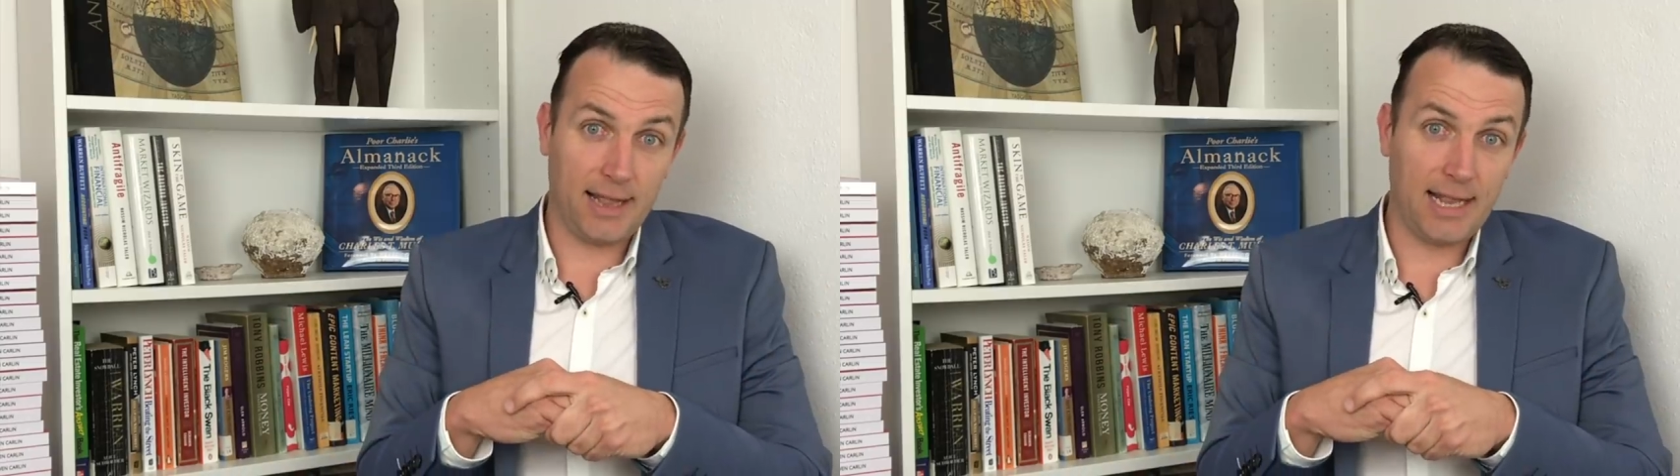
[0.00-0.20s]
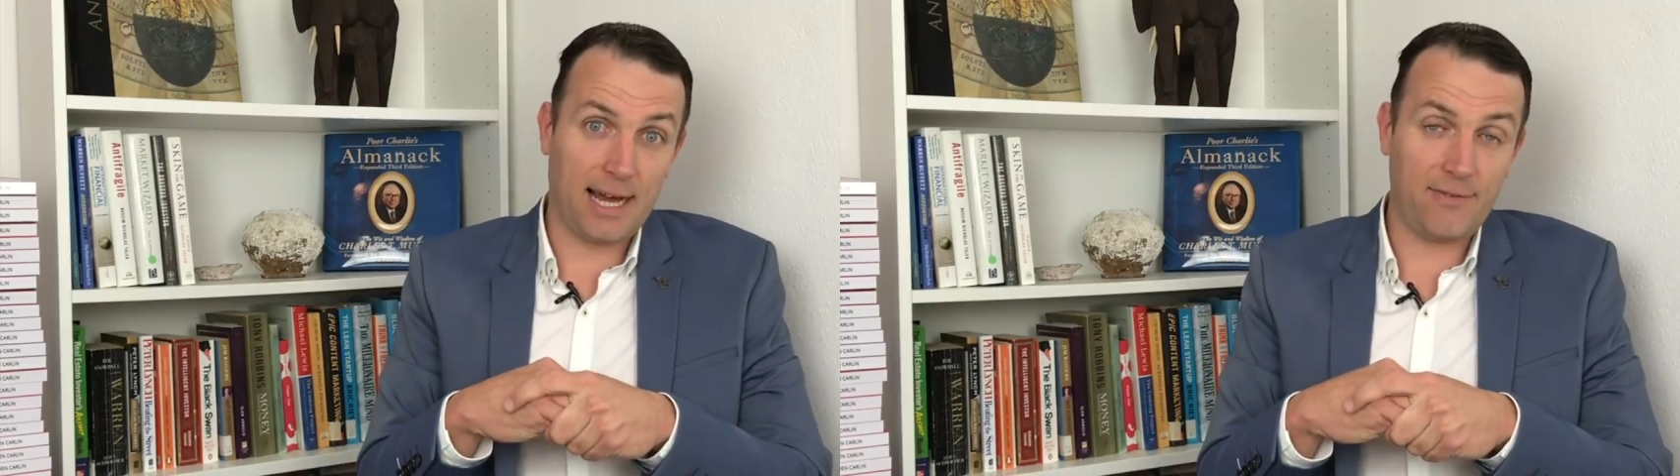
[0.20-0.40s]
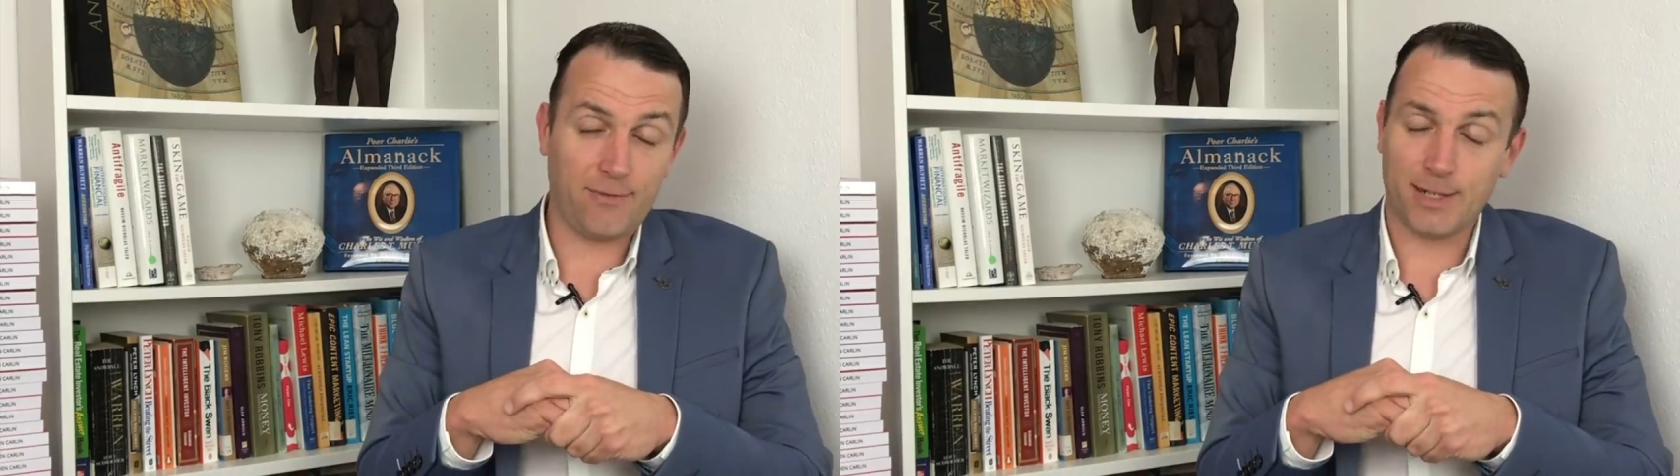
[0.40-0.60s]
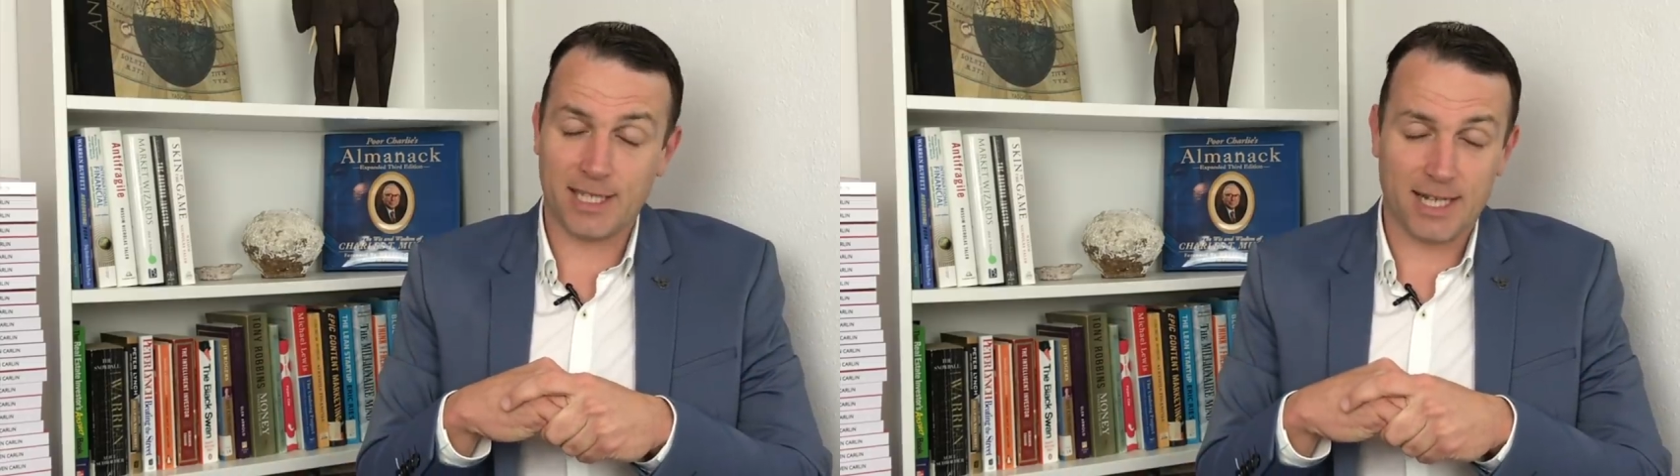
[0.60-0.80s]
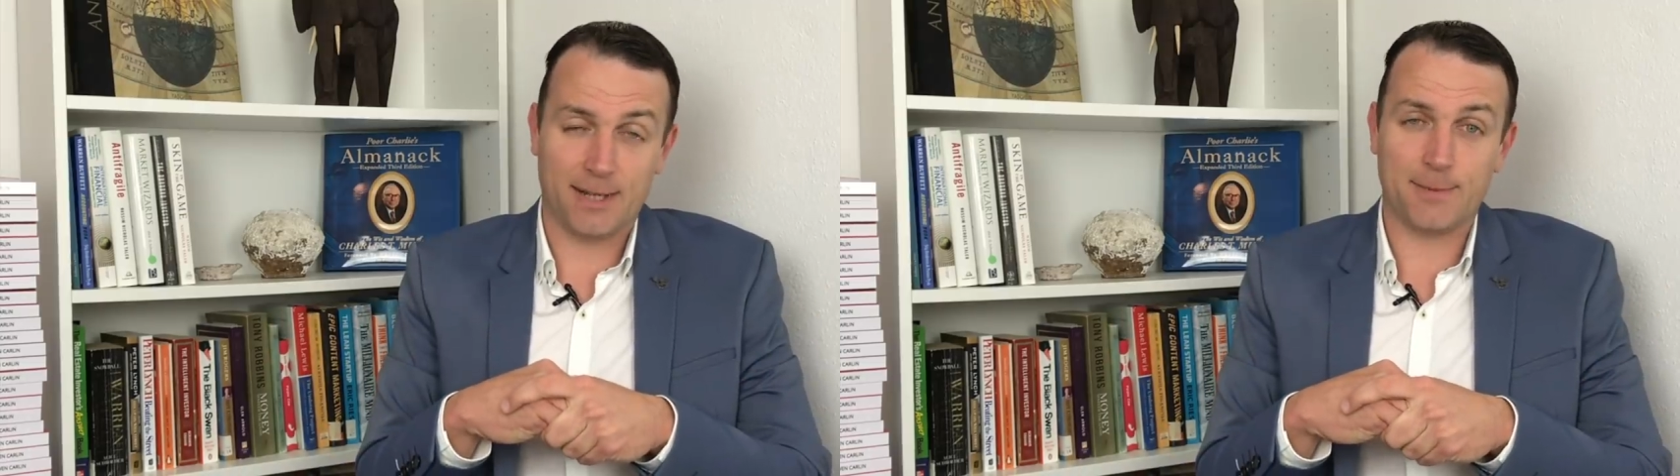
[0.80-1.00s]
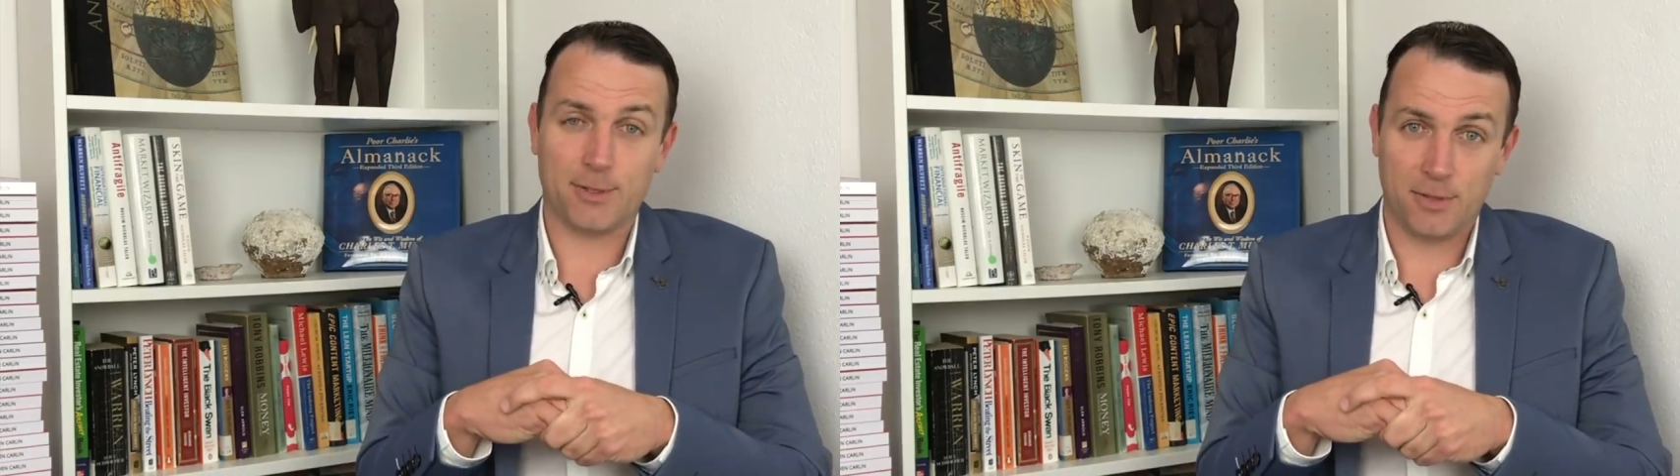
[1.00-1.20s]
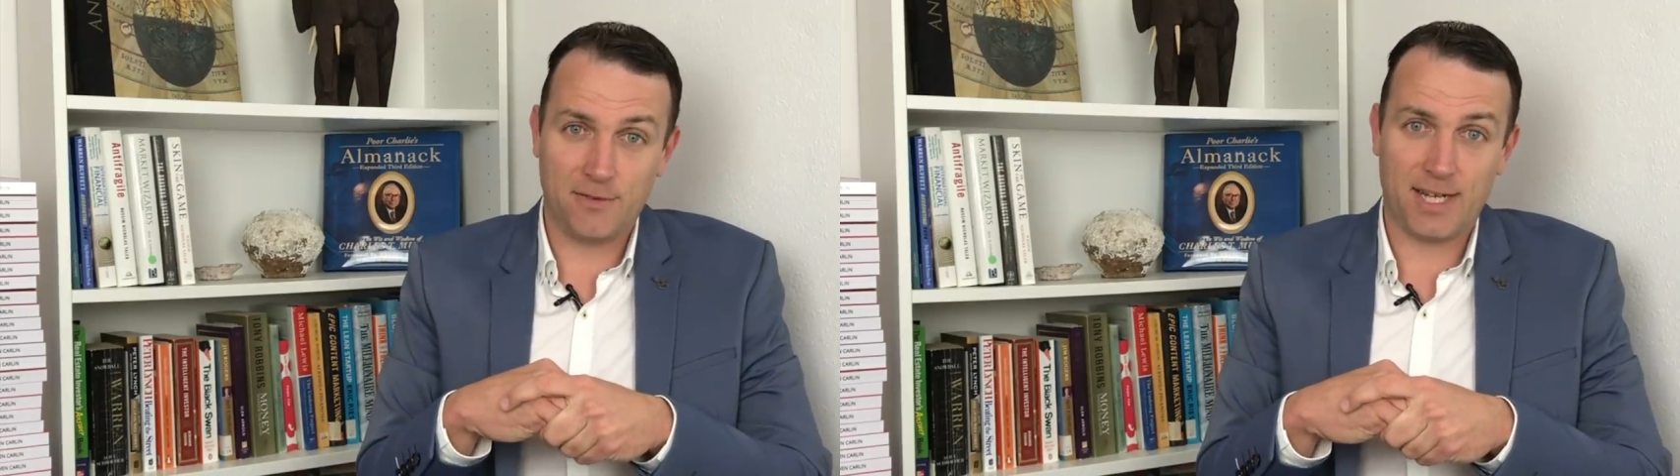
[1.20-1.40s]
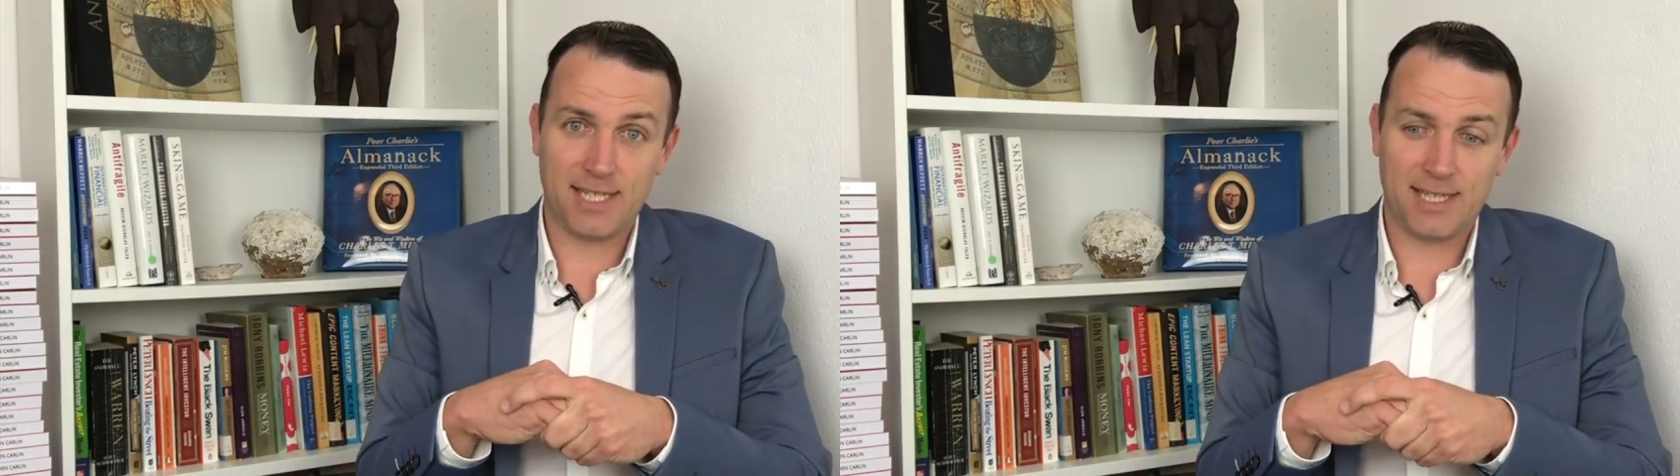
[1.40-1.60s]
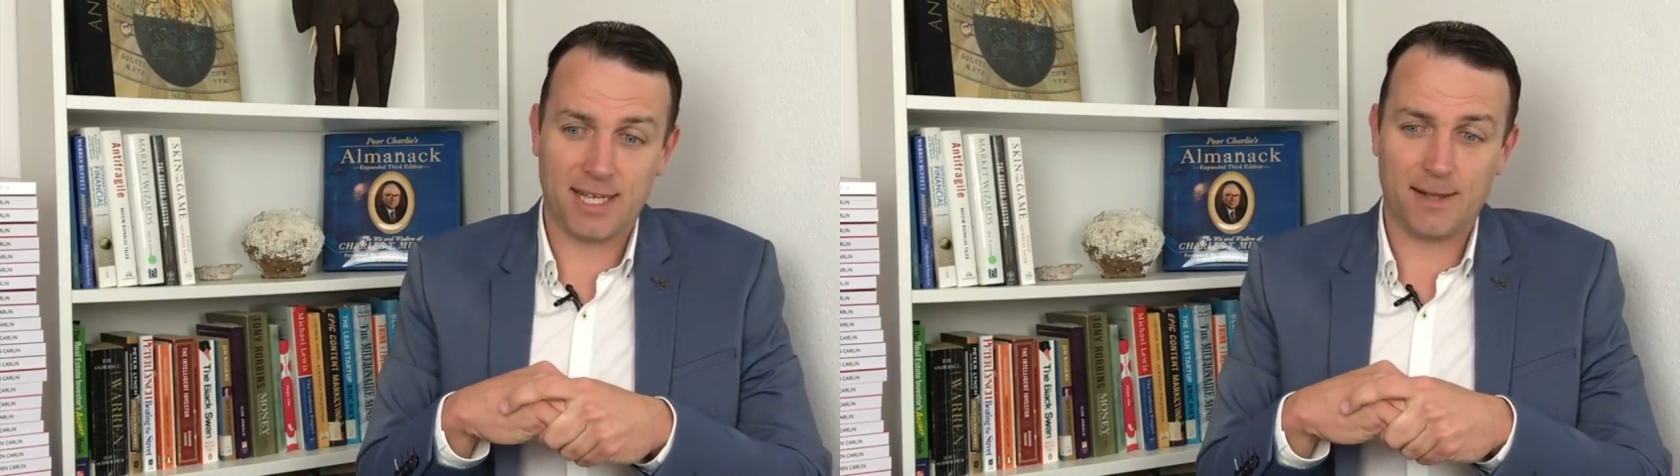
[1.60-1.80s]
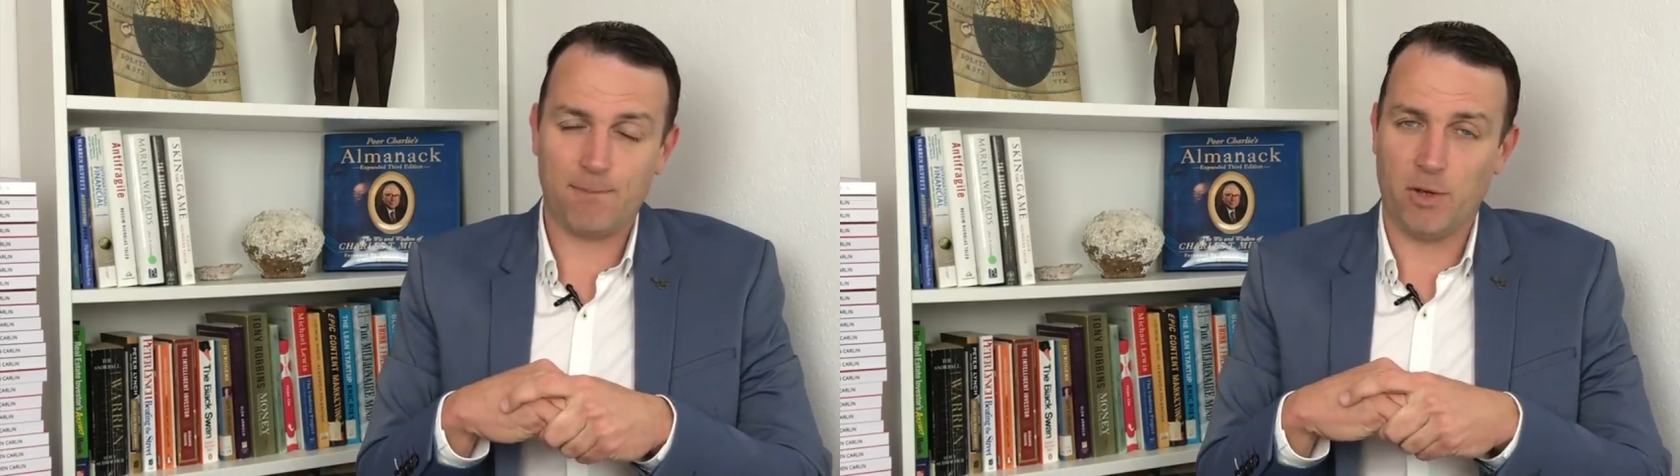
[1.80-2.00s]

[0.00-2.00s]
life when it comes to investing.